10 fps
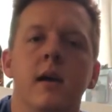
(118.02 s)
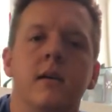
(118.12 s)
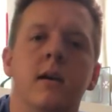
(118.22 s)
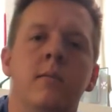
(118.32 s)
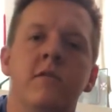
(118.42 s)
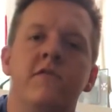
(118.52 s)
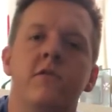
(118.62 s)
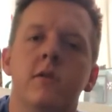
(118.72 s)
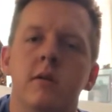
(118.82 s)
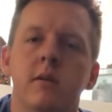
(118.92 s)
I got my
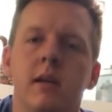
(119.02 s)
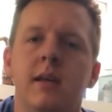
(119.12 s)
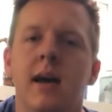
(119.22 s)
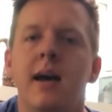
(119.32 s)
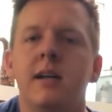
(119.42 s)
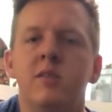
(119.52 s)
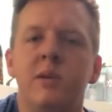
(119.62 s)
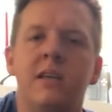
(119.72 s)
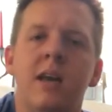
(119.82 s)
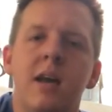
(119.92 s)
foot on the gas
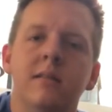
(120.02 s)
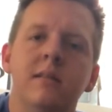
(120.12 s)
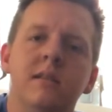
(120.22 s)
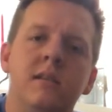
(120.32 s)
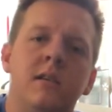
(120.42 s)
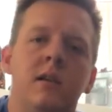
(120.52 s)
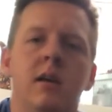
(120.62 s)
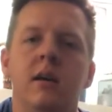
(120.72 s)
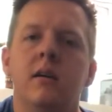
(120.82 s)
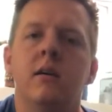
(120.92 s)
but can't
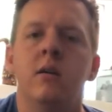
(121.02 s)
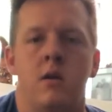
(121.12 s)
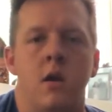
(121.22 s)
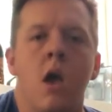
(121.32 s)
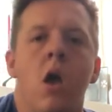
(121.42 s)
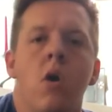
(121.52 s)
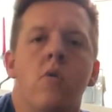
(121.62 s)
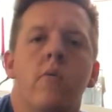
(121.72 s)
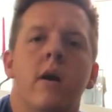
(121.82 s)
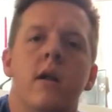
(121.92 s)
steer
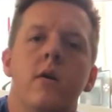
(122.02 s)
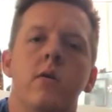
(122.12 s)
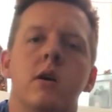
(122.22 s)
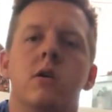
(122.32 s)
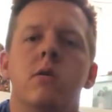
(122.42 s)
Where do we